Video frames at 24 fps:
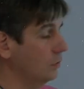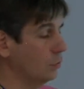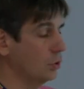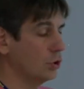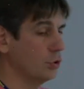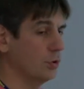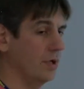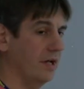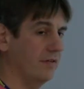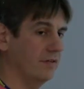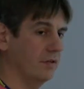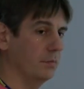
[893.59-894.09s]
which
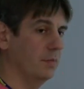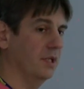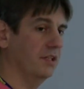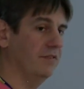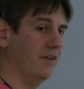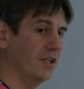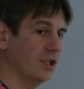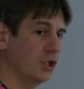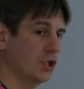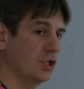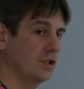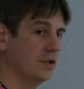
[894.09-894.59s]
would have some
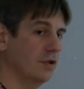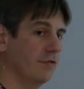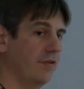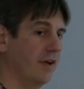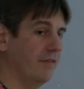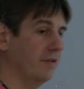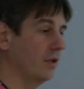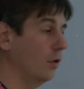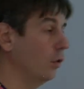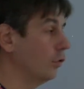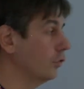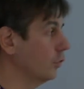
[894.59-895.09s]
advantages of
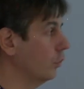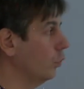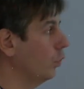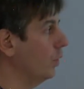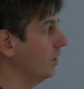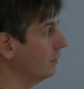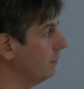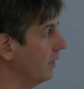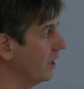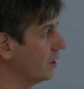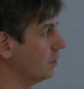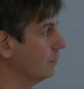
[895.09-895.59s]
having also
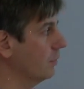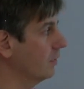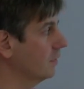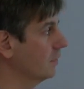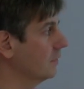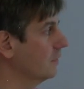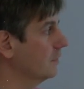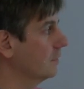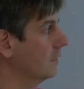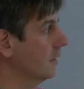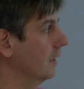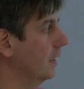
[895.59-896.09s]
wind
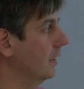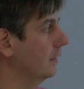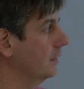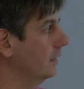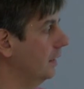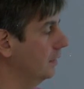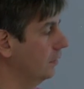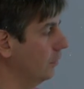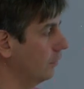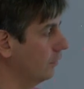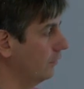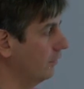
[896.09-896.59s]
measurements
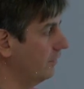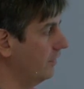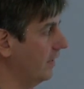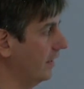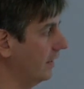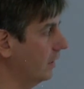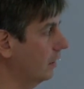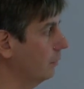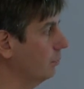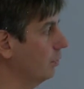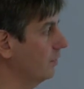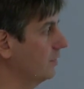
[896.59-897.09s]
and other
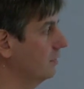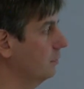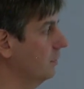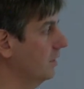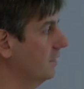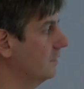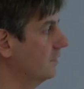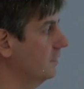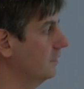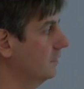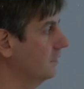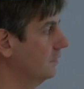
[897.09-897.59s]
flagging
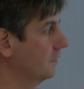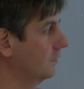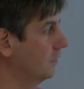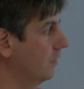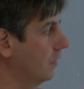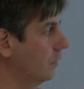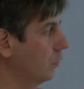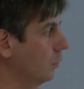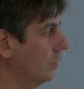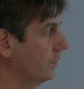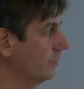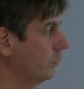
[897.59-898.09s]
possibilities
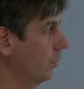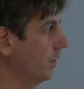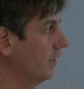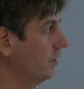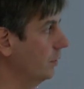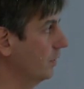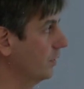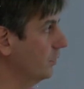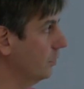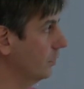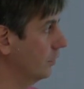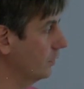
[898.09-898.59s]
with
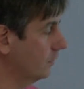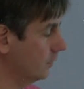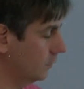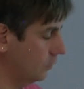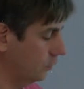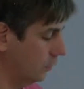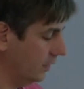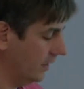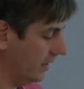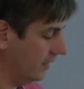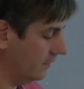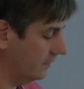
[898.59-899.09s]
radiometers to
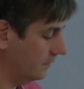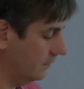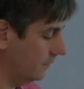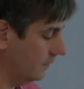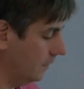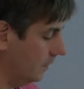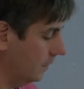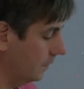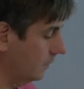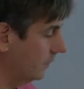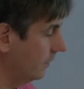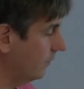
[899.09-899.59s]
look at
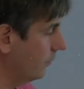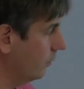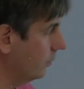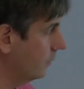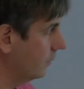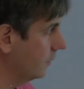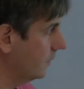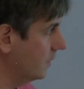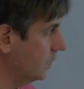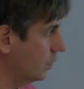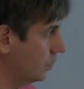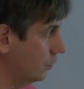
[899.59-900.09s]

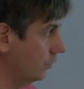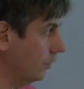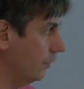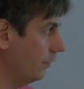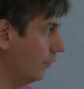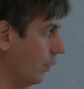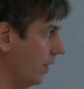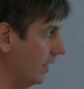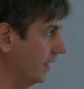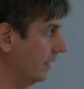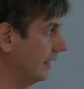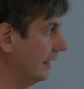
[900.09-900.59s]
different issues of
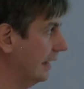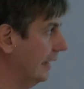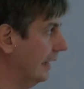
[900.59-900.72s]
rain and